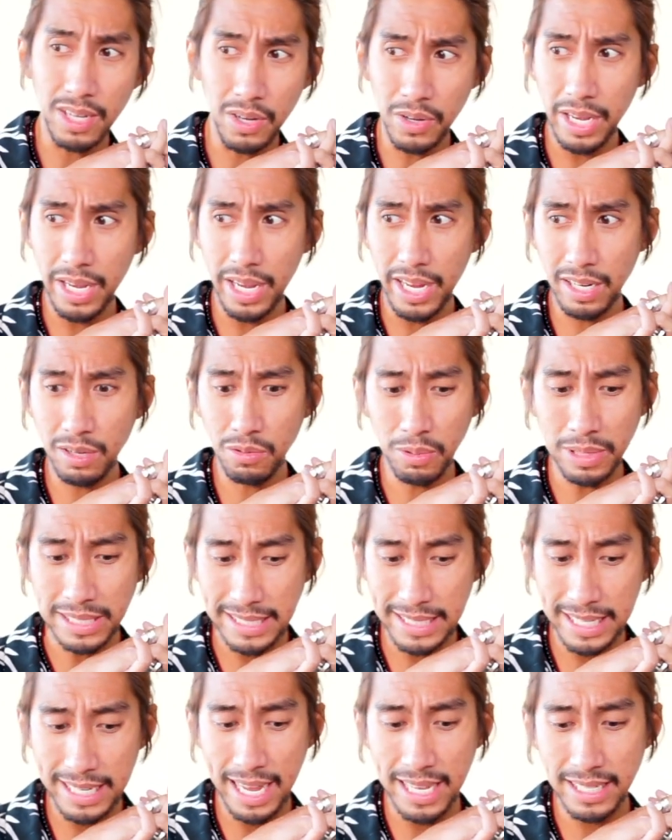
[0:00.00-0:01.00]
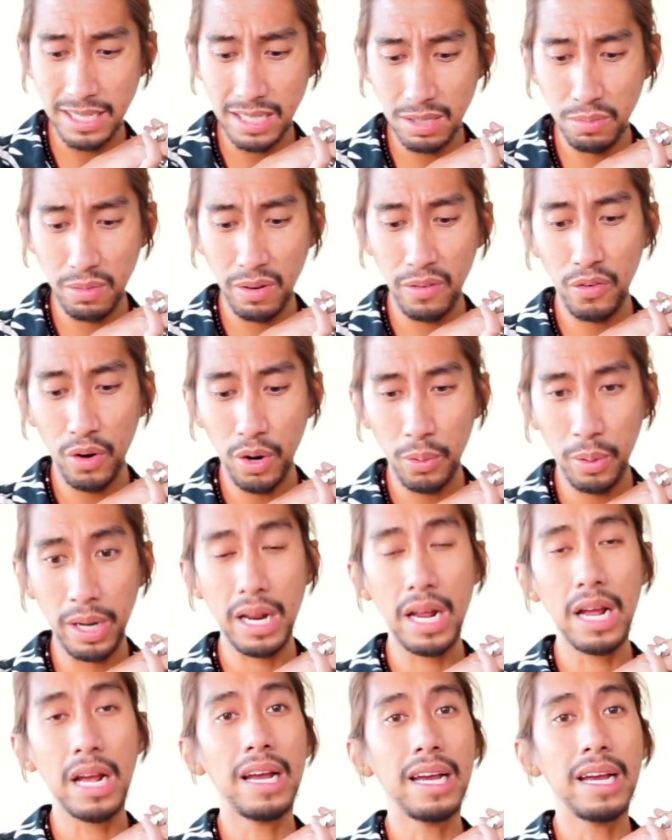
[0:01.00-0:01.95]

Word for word: Okay, and then we'll see as this move forward.